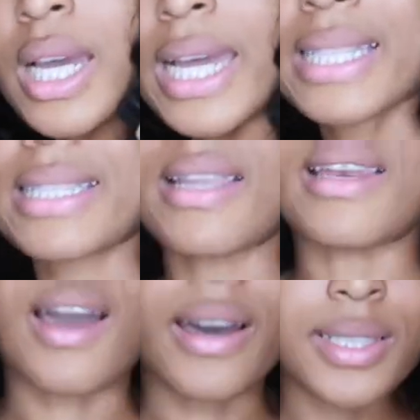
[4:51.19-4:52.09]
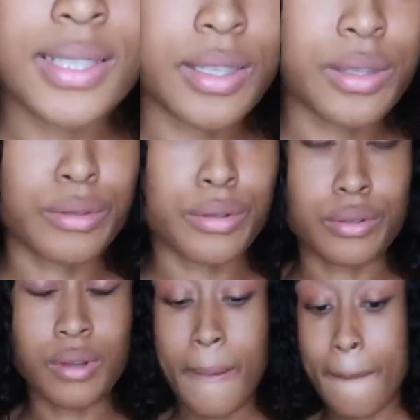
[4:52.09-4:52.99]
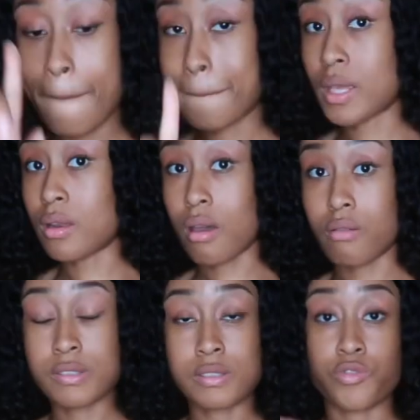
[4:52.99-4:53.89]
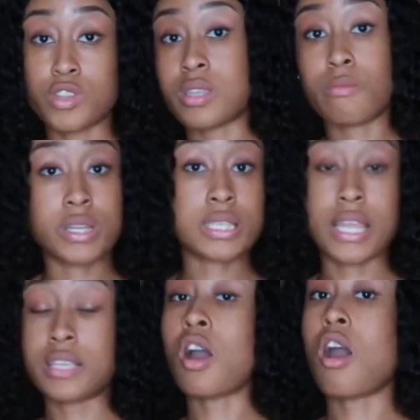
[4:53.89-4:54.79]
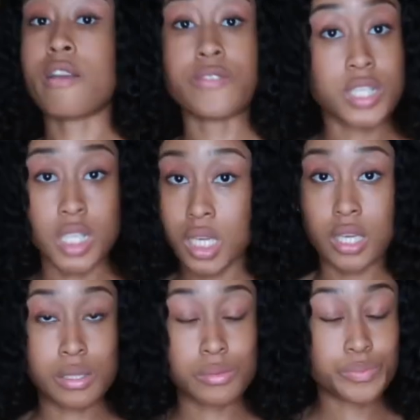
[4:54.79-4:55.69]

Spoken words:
It's not see-through, you know. For some reason, that's hard for Shein.